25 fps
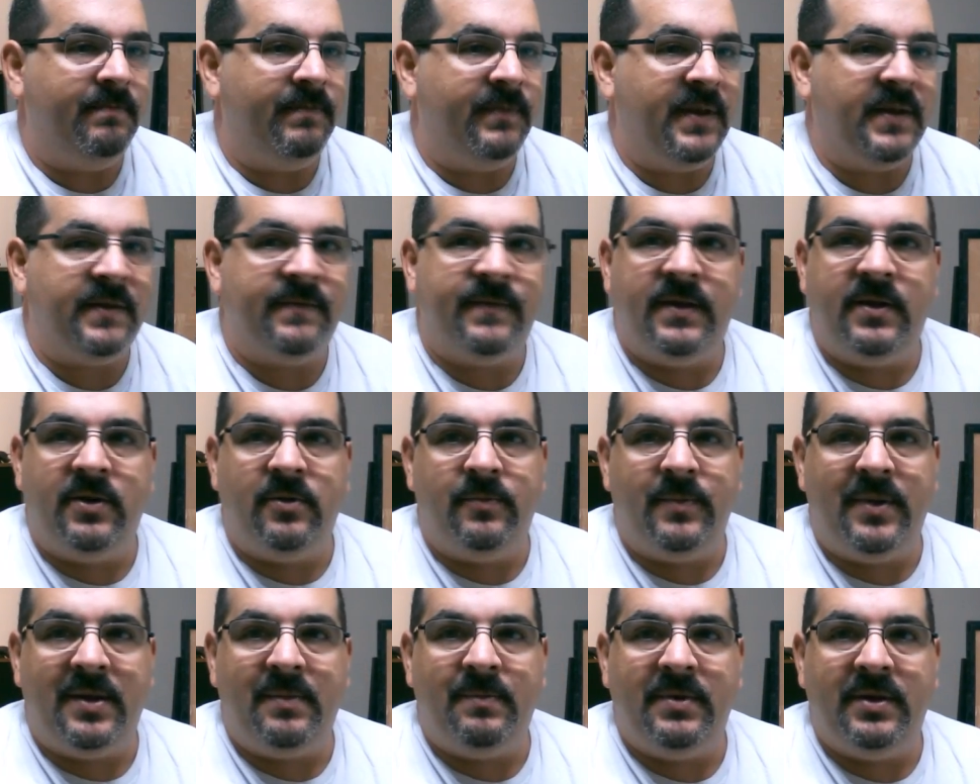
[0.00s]
This
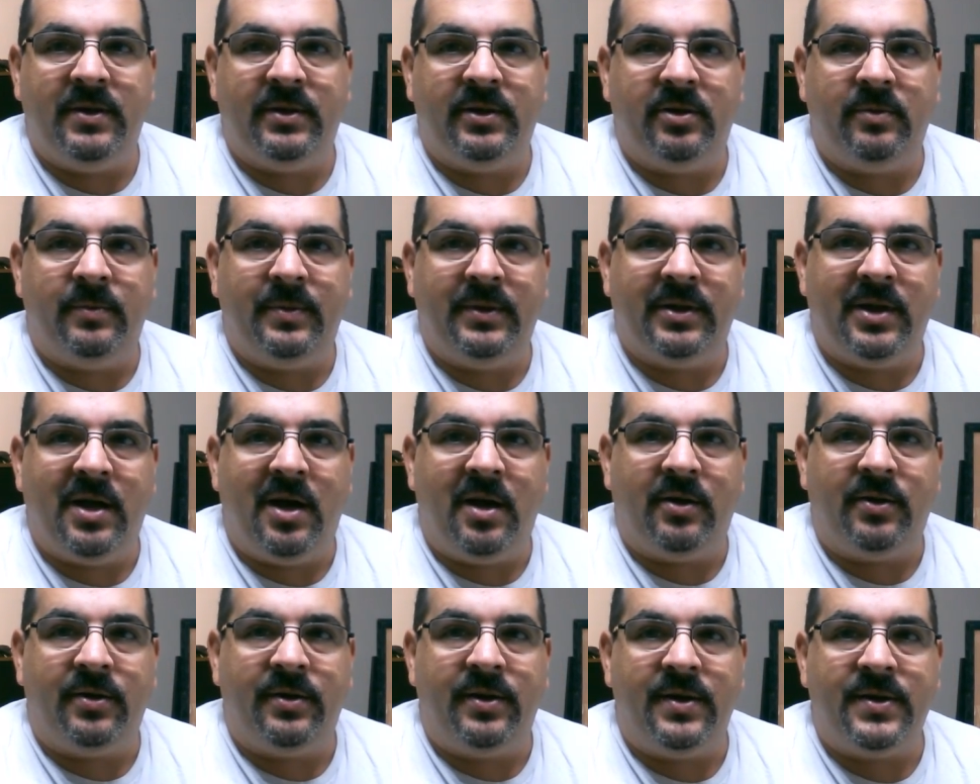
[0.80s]
video may be a little bit
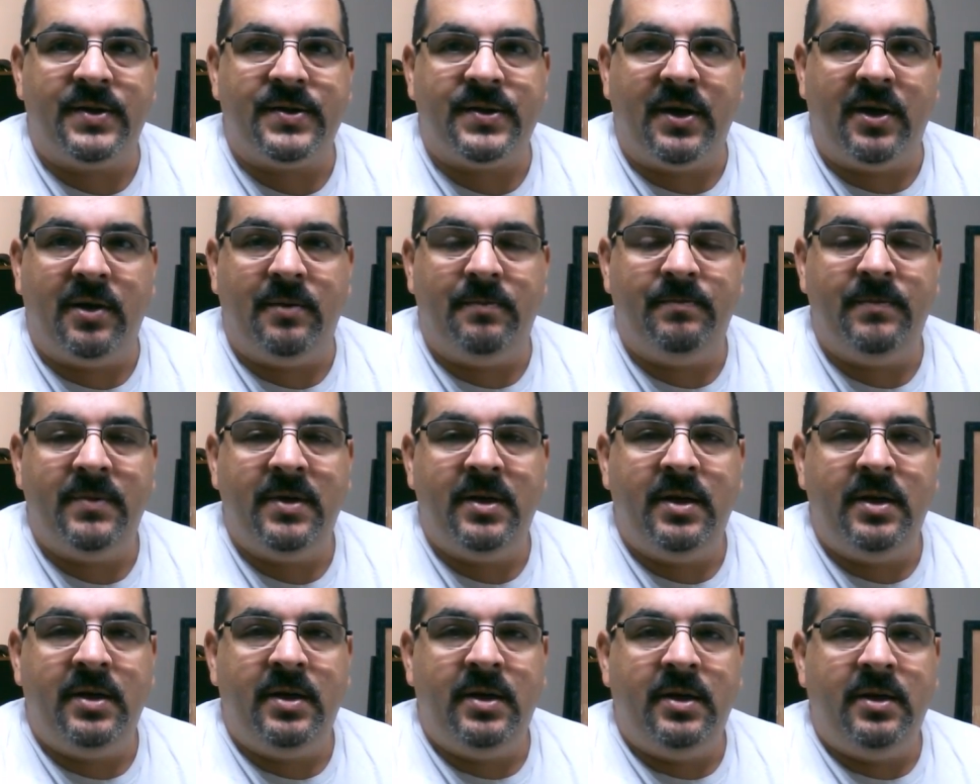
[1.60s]
longer than some,
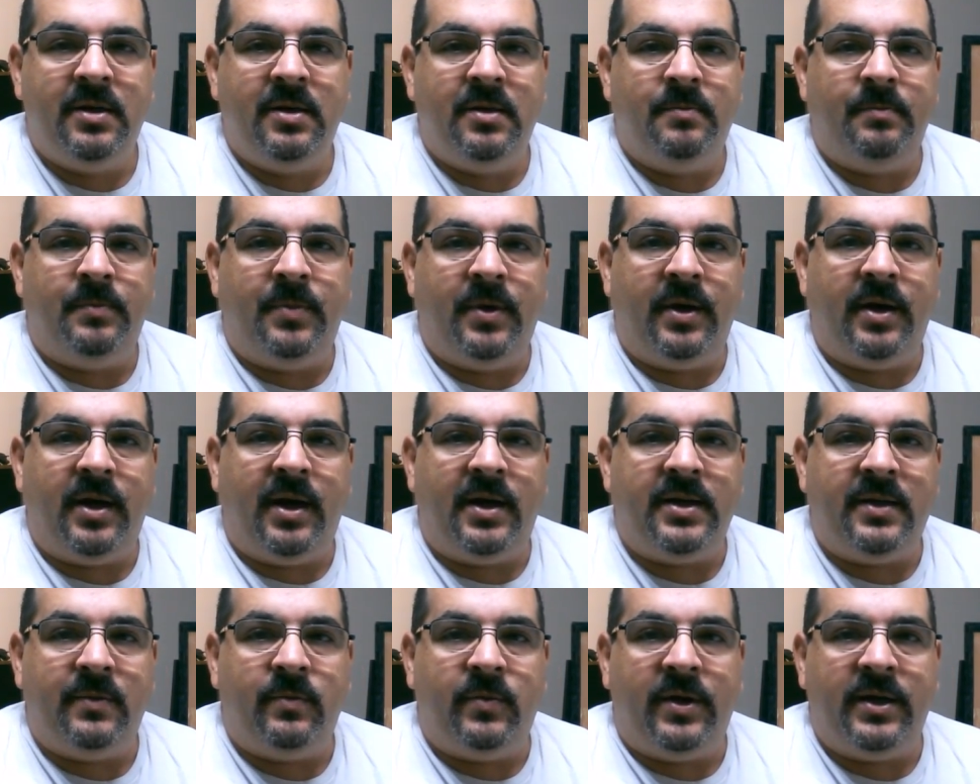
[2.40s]
but
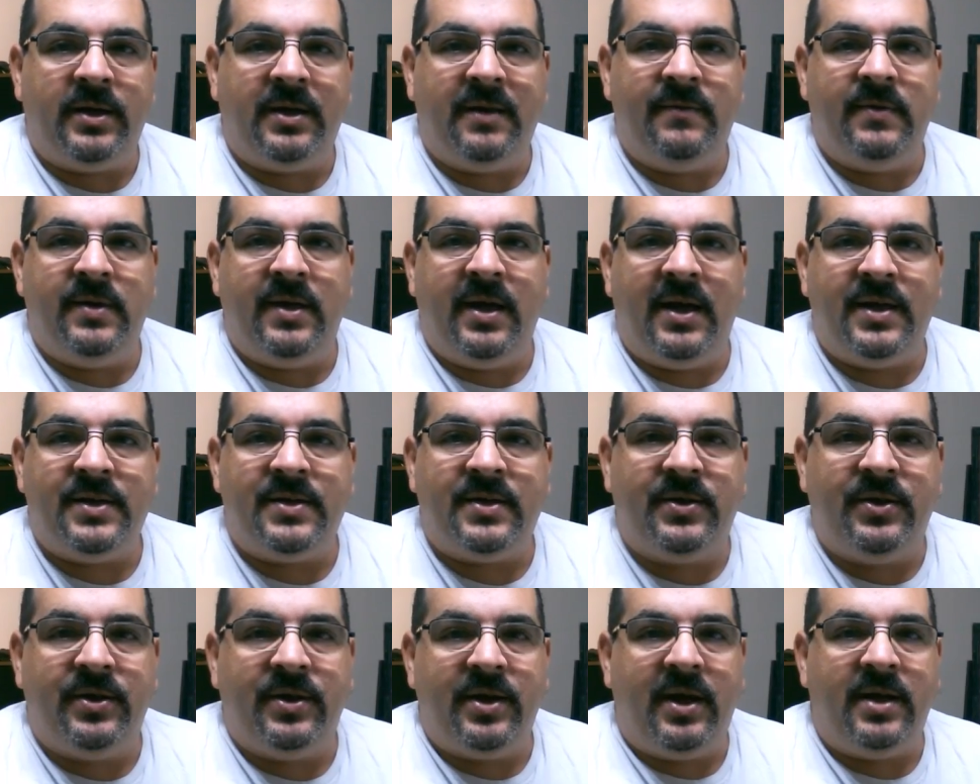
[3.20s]
I did want to give you
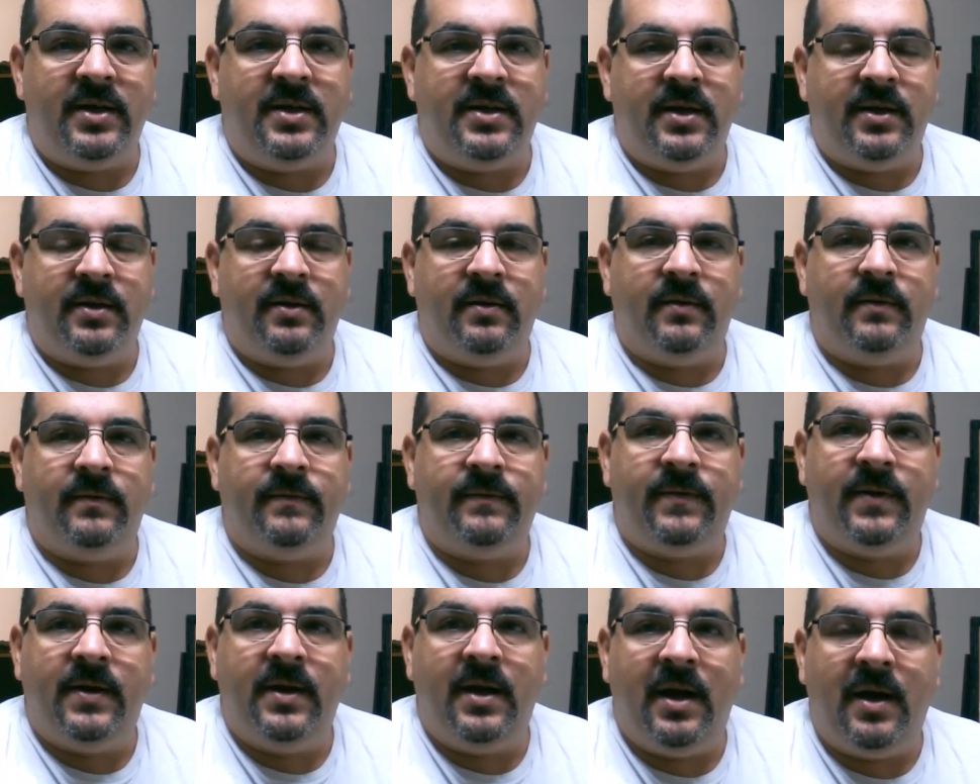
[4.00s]
guys a good idea
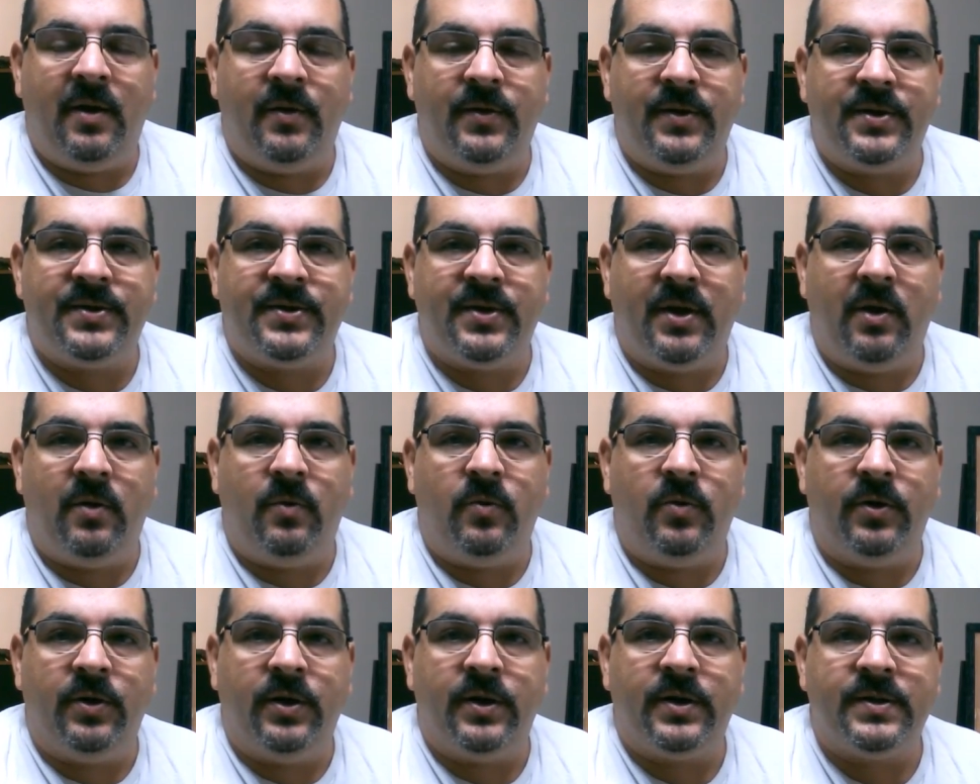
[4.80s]
of how this all
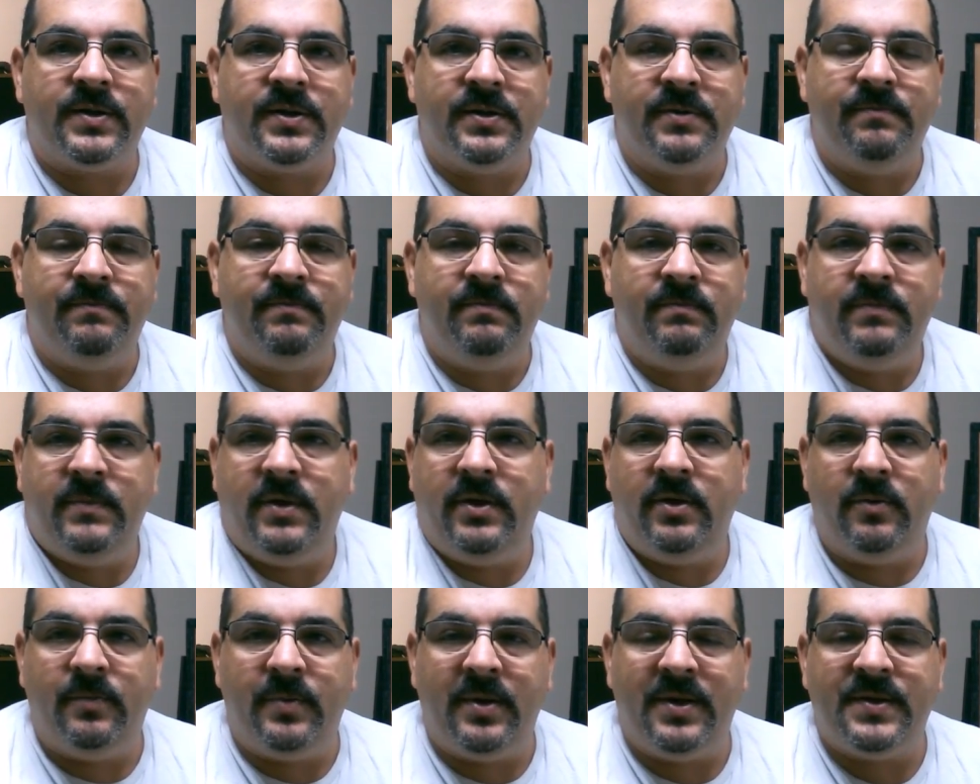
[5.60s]
works, and
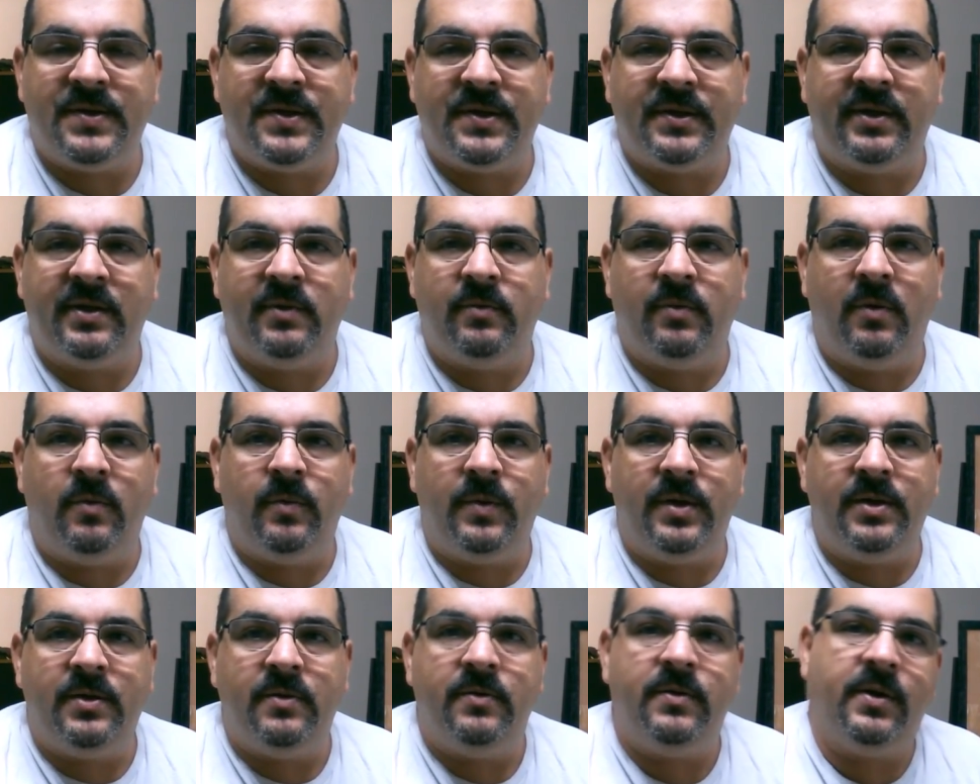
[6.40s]
basically what
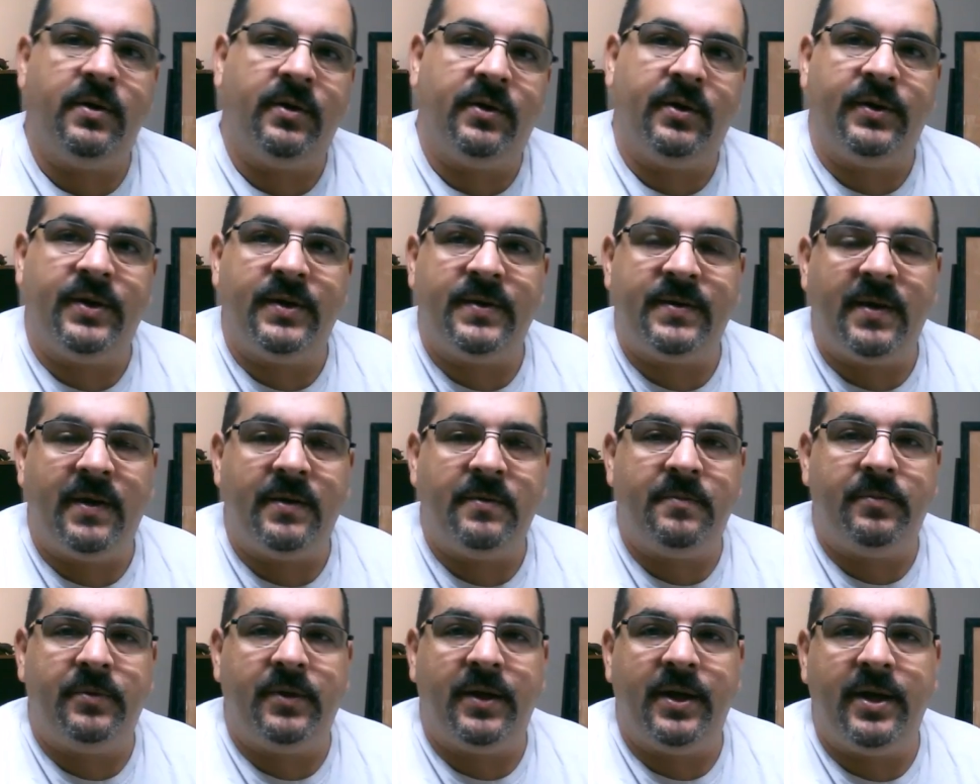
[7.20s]
we do here on the
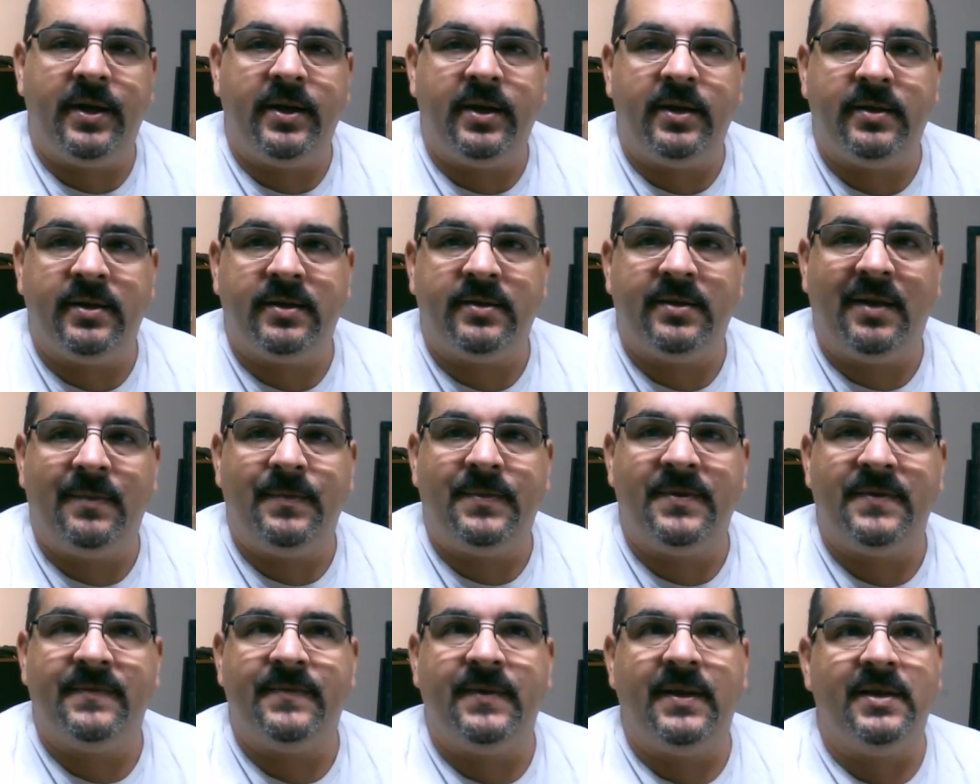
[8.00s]
10th planet, the
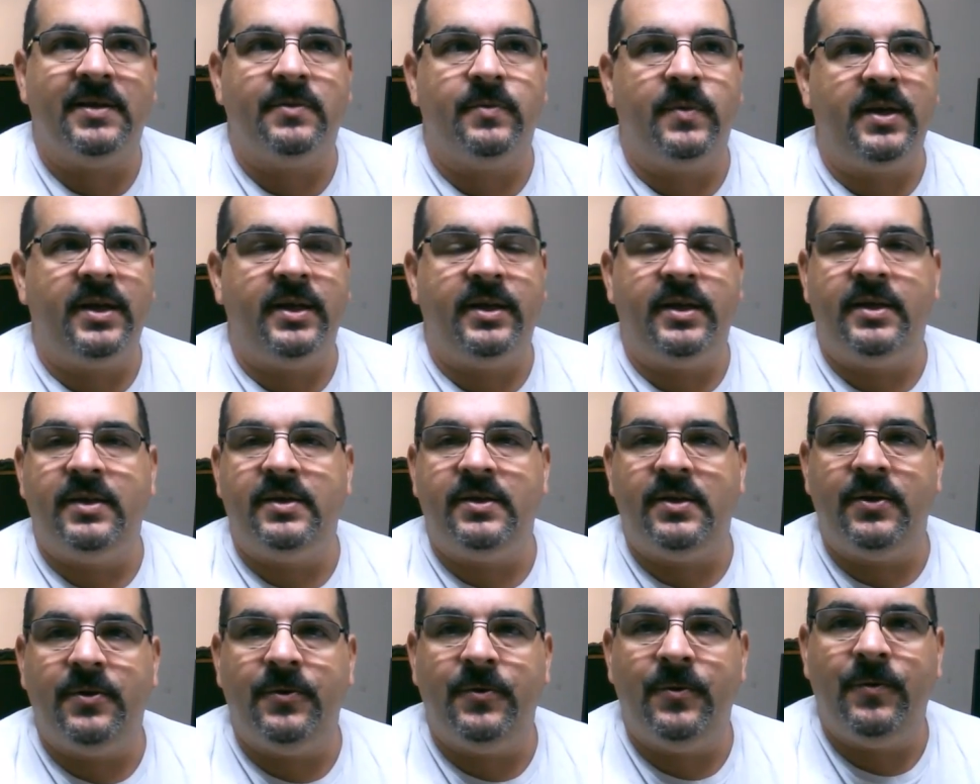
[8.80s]
types of things we get
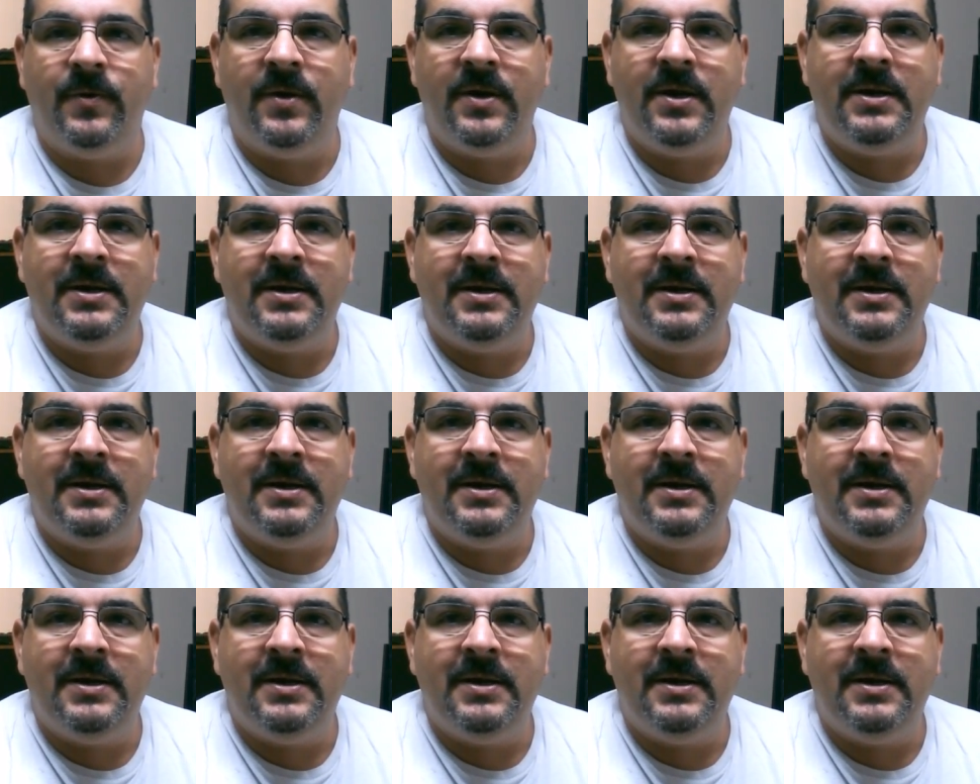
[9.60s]
into.